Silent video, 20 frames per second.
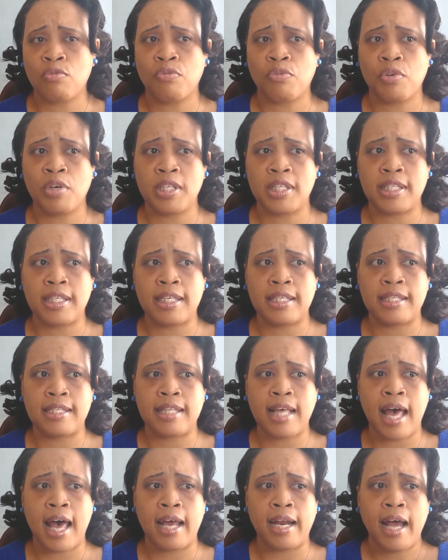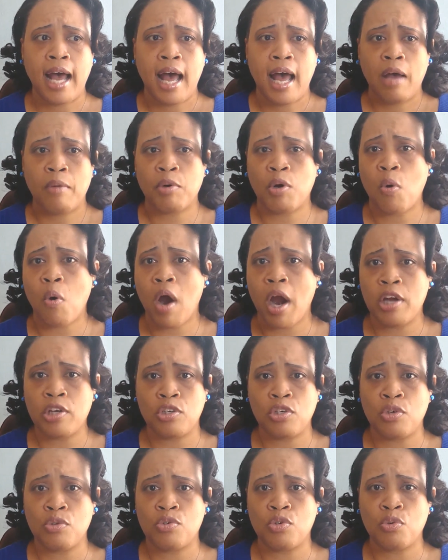for instance, that
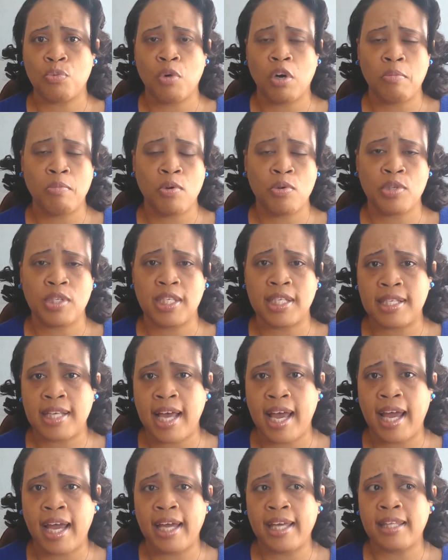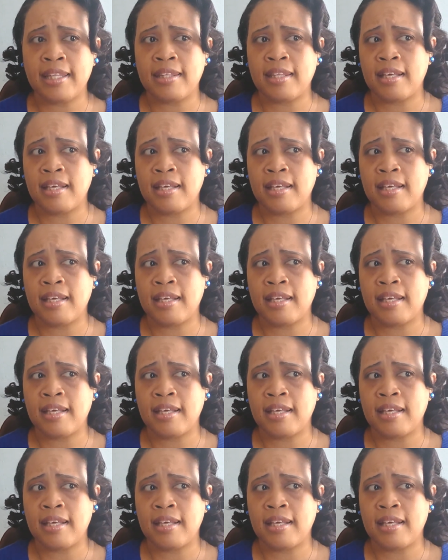requires you to work most of the day,